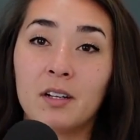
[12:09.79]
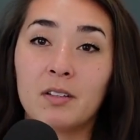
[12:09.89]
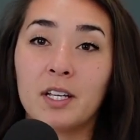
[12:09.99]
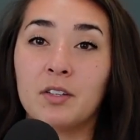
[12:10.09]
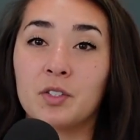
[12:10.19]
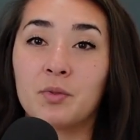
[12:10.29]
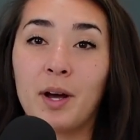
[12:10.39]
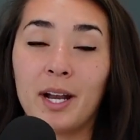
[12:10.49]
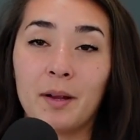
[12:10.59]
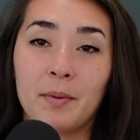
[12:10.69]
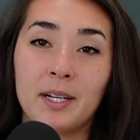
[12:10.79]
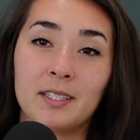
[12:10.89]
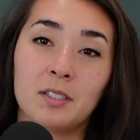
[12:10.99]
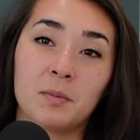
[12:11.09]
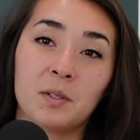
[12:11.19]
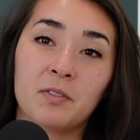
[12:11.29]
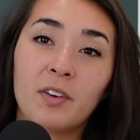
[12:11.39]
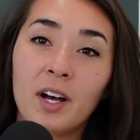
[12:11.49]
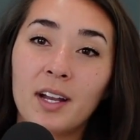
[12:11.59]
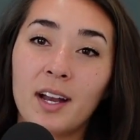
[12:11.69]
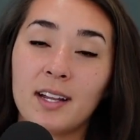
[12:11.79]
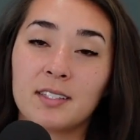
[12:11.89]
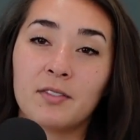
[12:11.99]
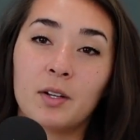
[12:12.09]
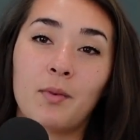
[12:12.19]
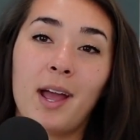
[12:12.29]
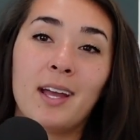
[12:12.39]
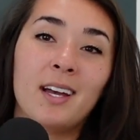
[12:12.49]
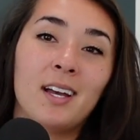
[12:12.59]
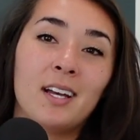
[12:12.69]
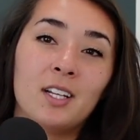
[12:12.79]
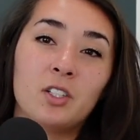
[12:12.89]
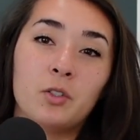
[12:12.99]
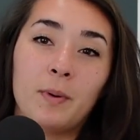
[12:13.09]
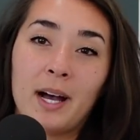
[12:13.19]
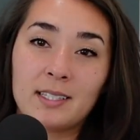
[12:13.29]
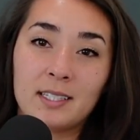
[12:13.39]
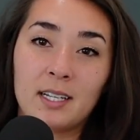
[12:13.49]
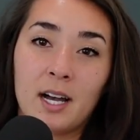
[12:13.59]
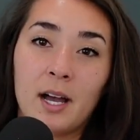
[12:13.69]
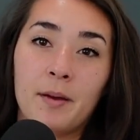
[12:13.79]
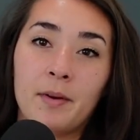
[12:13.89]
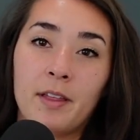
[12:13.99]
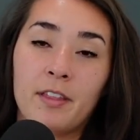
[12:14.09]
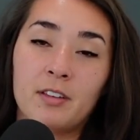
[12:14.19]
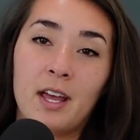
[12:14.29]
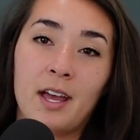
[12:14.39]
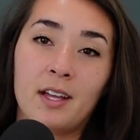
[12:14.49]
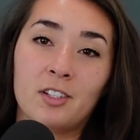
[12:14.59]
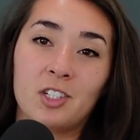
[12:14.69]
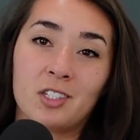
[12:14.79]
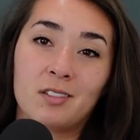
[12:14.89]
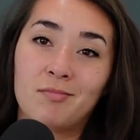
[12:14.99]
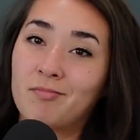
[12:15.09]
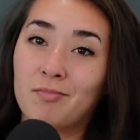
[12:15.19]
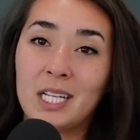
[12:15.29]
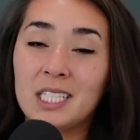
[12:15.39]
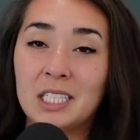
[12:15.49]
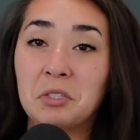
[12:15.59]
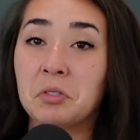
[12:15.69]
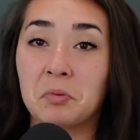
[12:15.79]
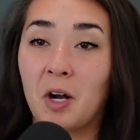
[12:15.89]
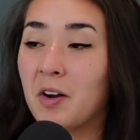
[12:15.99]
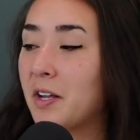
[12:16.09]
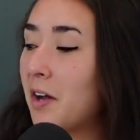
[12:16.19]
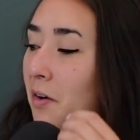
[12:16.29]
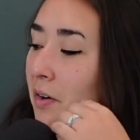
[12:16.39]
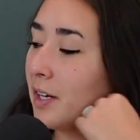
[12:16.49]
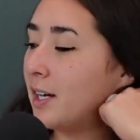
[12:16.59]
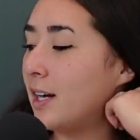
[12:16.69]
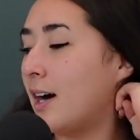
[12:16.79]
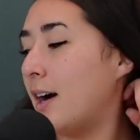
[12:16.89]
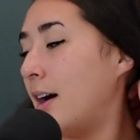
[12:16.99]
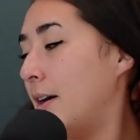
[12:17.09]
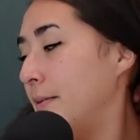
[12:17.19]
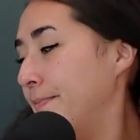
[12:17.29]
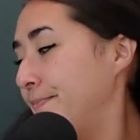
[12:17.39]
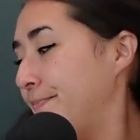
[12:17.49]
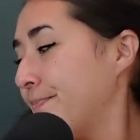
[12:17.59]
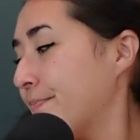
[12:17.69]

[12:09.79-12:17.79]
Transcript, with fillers: It'll get you sweating, but it's super fun and it's a fun way to pass the time and just basically do some cardio um,